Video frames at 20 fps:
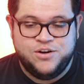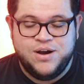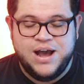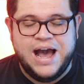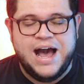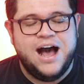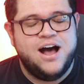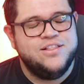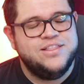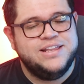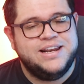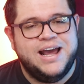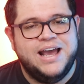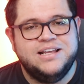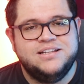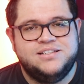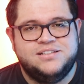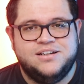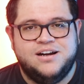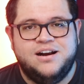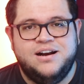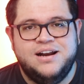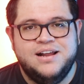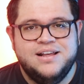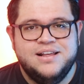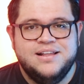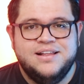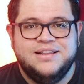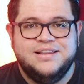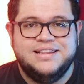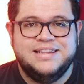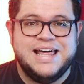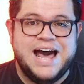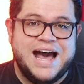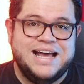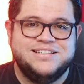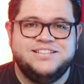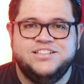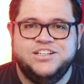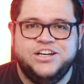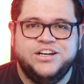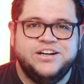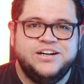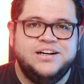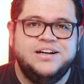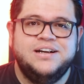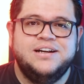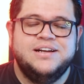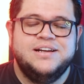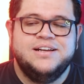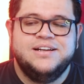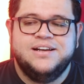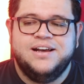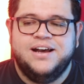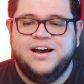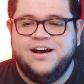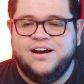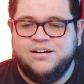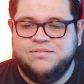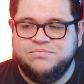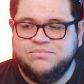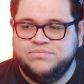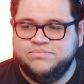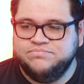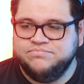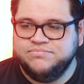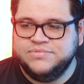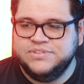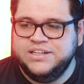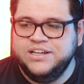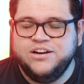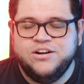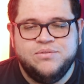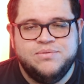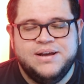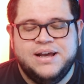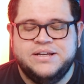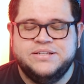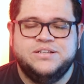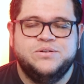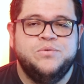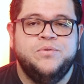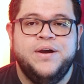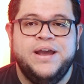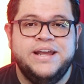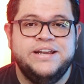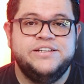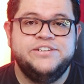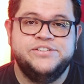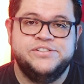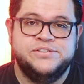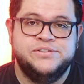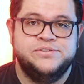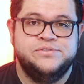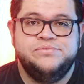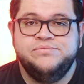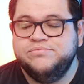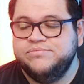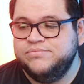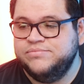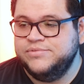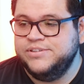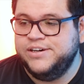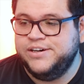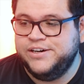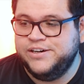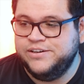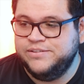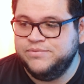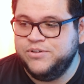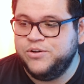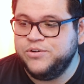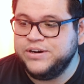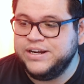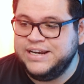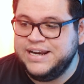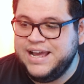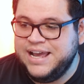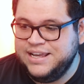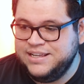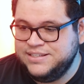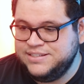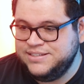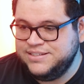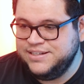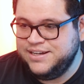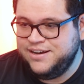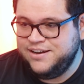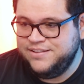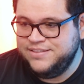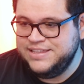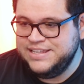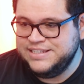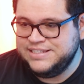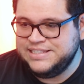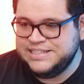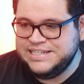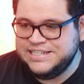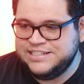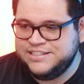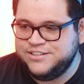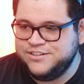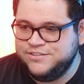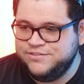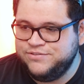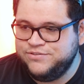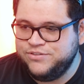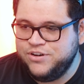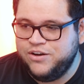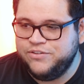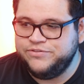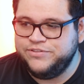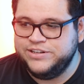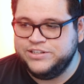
how did I start last year, as a way to organize this list of